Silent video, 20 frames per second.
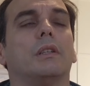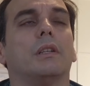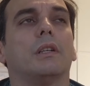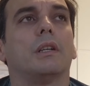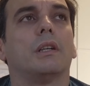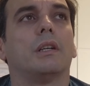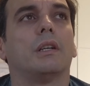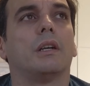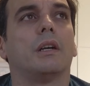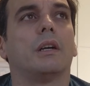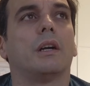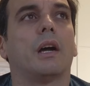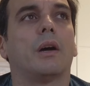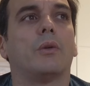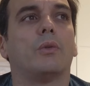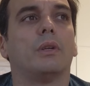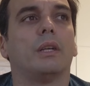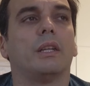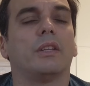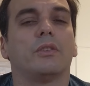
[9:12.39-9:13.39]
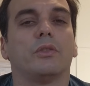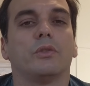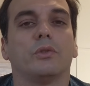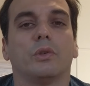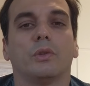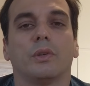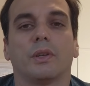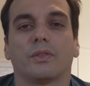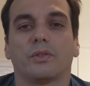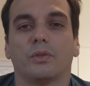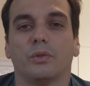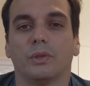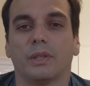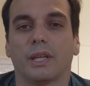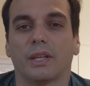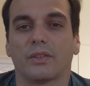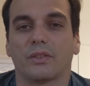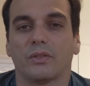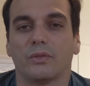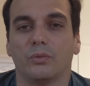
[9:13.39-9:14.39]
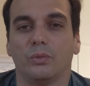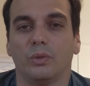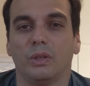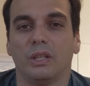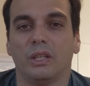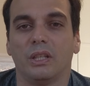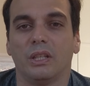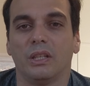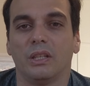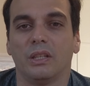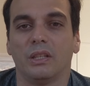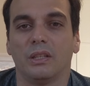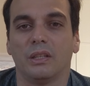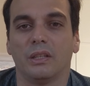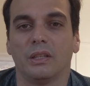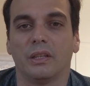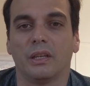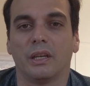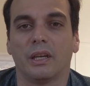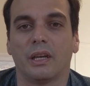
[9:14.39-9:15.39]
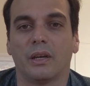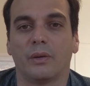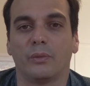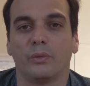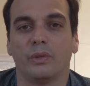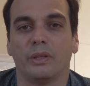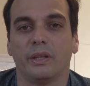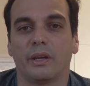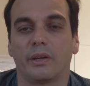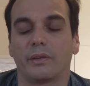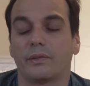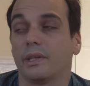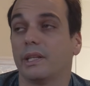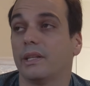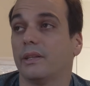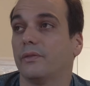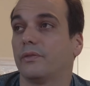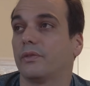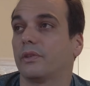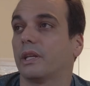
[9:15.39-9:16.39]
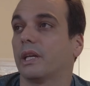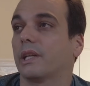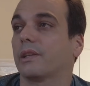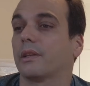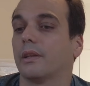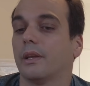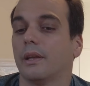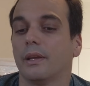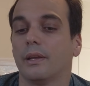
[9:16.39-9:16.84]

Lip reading: I will let you know as soon as we are ready for that.